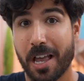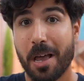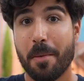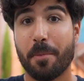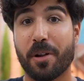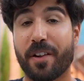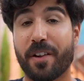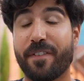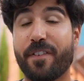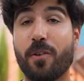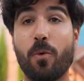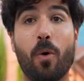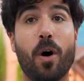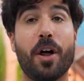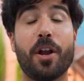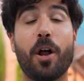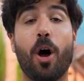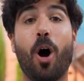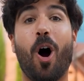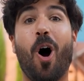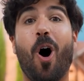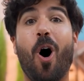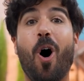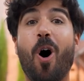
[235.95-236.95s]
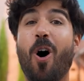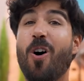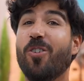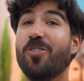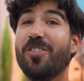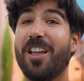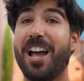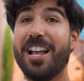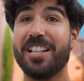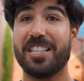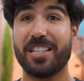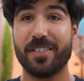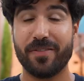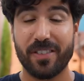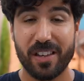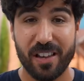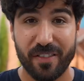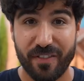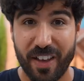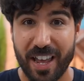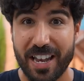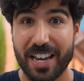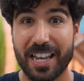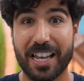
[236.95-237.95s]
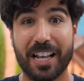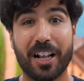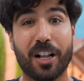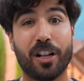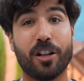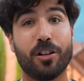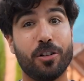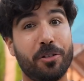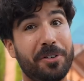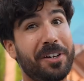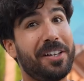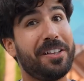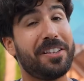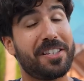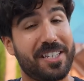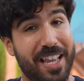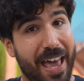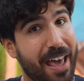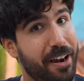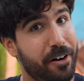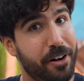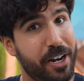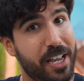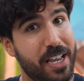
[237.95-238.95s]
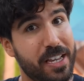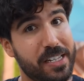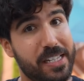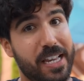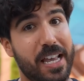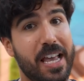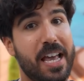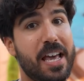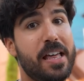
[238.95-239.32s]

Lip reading: but if you want all nights of the event, including Saturdays,